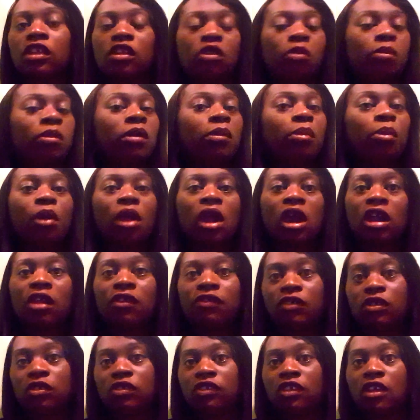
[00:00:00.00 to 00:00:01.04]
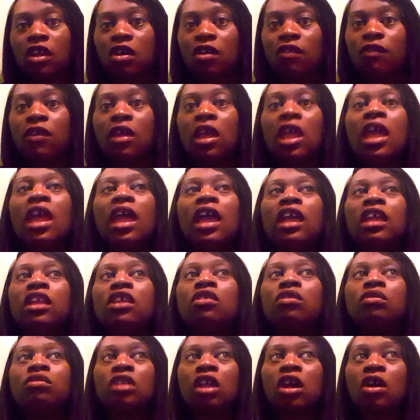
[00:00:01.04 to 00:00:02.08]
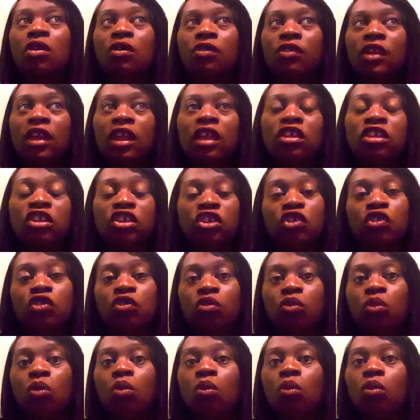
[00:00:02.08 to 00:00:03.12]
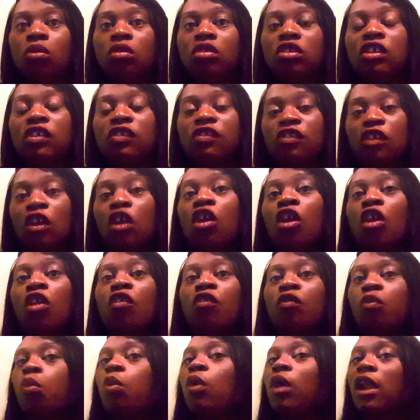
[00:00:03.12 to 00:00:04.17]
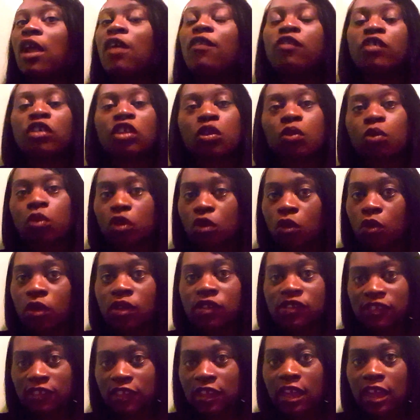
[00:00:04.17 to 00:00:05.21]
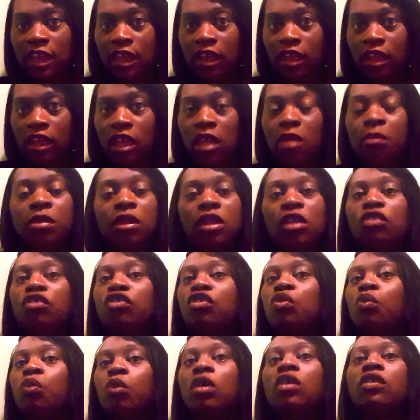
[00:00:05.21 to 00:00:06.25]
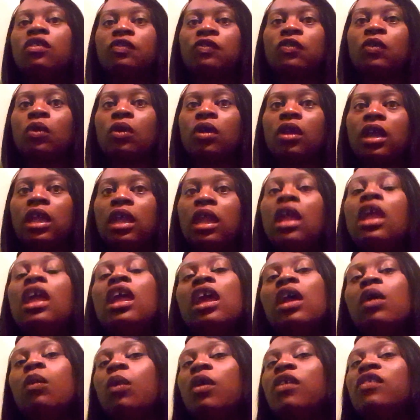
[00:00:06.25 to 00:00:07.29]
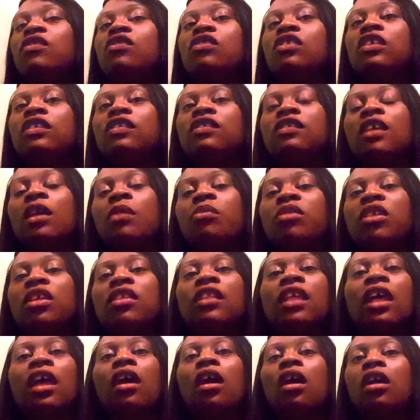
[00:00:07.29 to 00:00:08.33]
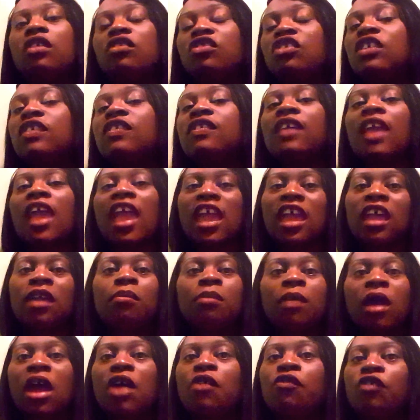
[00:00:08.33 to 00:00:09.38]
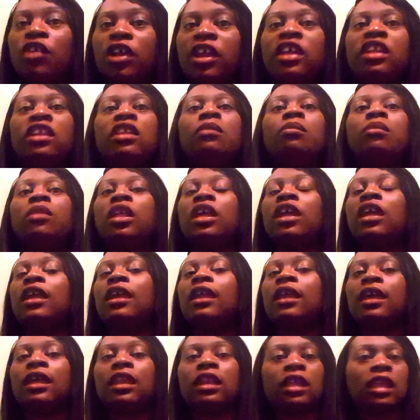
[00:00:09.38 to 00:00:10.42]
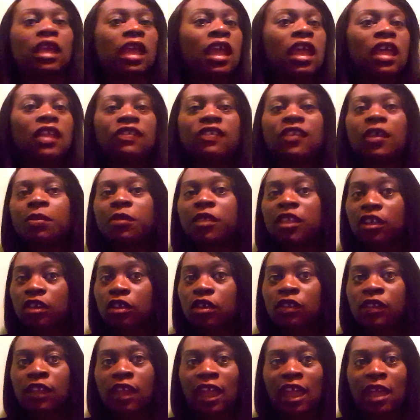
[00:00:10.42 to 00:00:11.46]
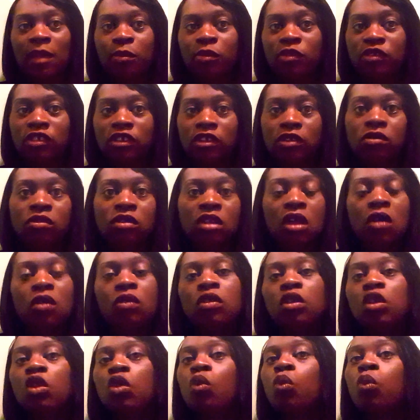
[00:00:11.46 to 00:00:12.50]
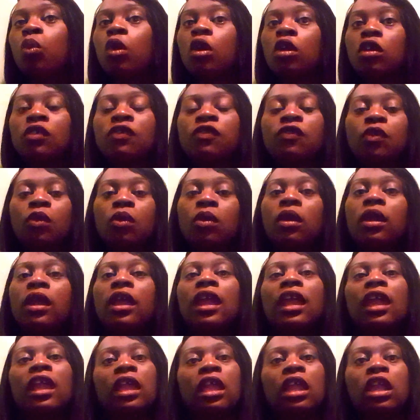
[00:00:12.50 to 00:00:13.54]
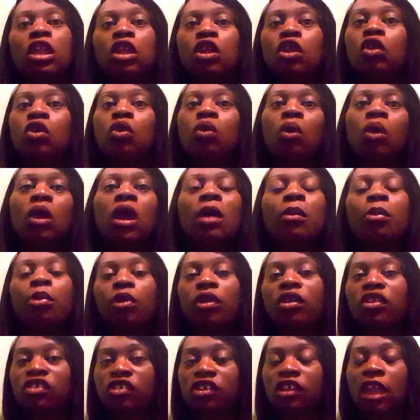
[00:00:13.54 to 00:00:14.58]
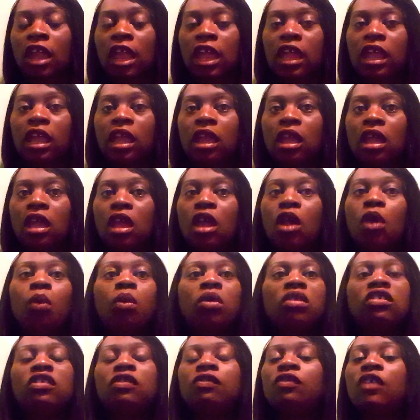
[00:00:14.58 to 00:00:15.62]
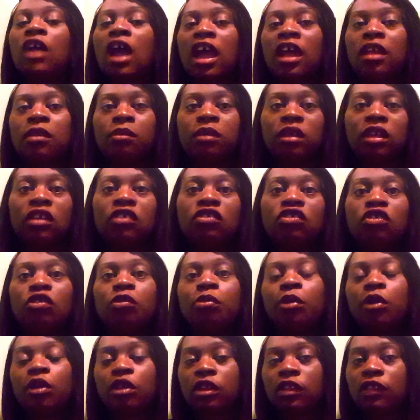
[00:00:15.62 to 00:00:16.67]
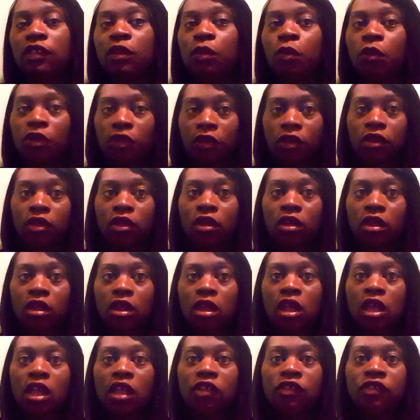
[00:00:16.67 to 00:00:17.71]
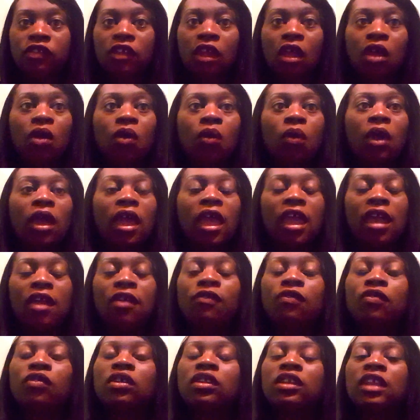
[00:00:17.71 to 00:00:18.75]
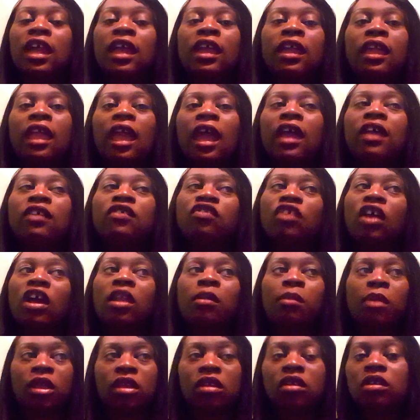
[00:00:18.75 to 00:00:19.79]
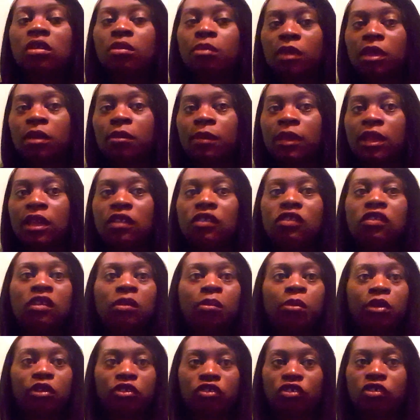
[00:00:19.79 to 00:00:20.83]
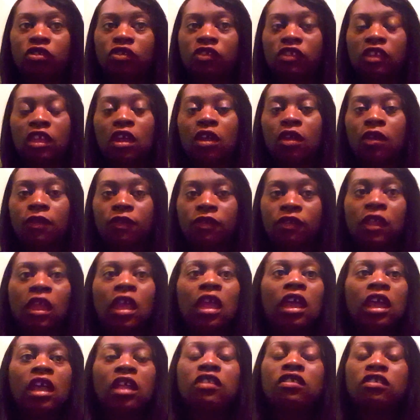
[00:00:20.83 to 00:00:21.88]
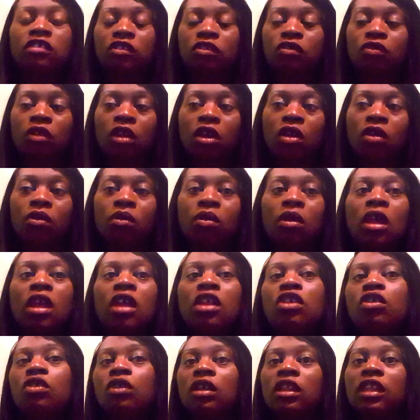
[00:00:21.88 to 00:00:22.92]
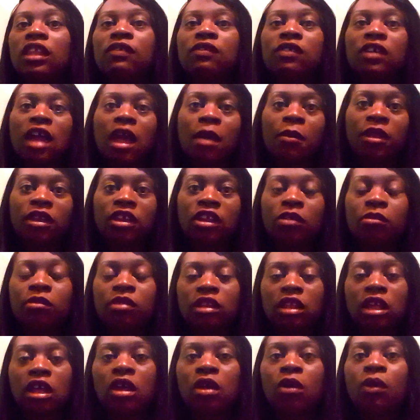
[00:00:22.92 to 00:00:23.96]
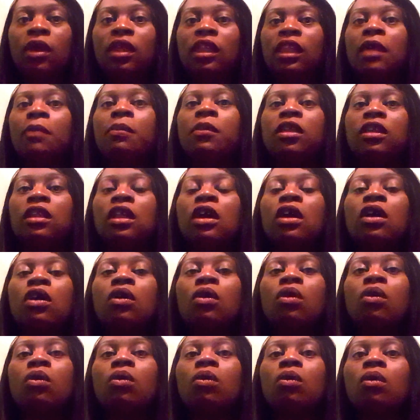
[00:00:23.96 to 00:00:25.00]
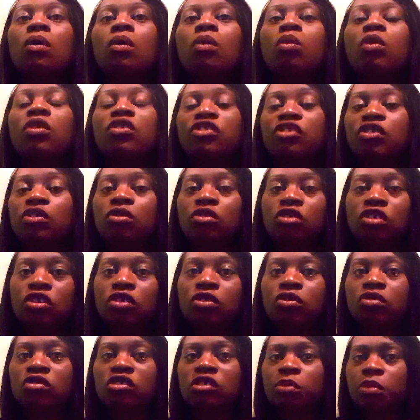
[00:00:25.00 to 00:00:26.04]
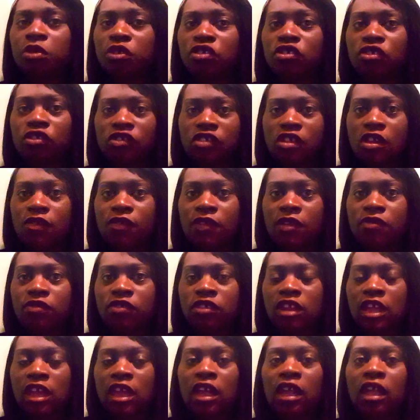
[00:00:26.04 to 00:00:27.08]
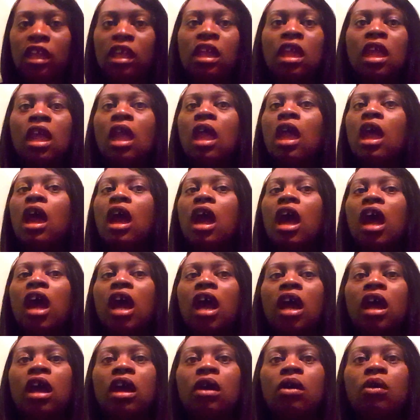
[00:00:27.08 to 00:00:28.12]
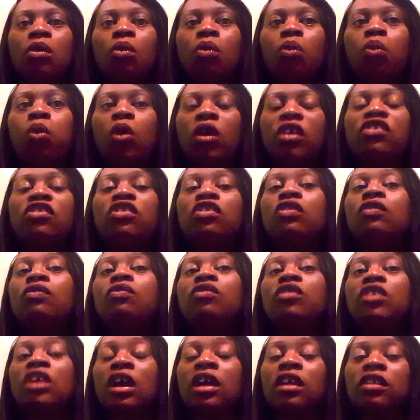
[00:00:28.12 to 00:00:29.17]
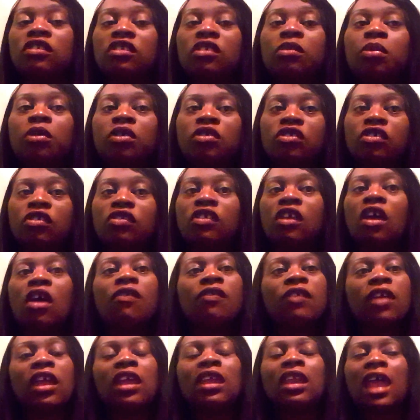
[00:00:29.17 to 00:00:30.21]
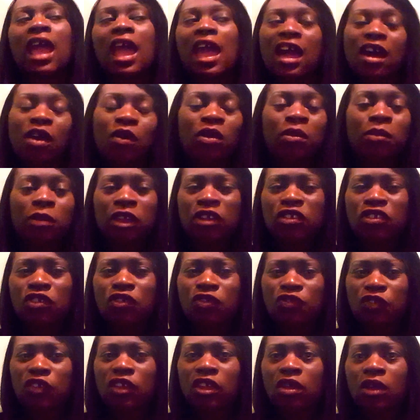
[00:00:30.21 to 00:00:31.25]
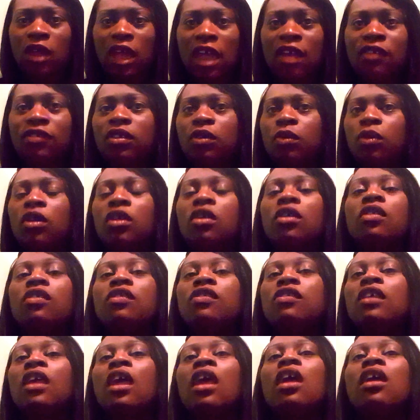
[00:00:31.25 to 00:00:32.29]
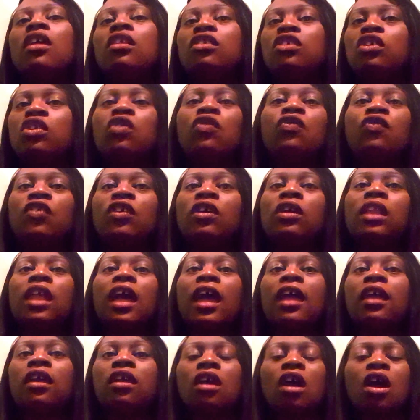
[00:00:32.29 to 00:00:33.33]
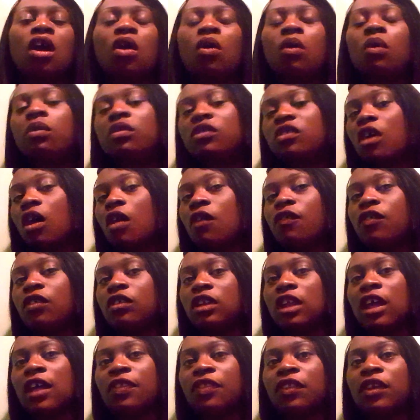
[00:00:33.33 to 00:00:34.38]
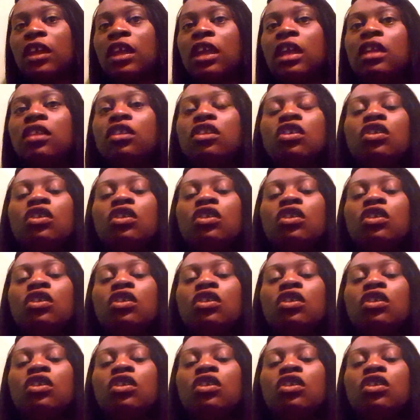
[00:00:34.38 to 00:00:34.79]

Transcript: You'll be proud of yourself and you'll know that you deserve whatever you were going to get because you worked for it. It wasn't just something that just came by randomly and something good that happened to you. No, you worked for it and you appreciate what you've gotten because you put in the work. So every day, guys, try to make a commitment to push yourselves and to grow. You can leave a comment down below and let me know what you do to push yourself every day uh, what you've done to push yourself and how it makes you feel afterwards. Do you feel like, oh, it was all for nothing?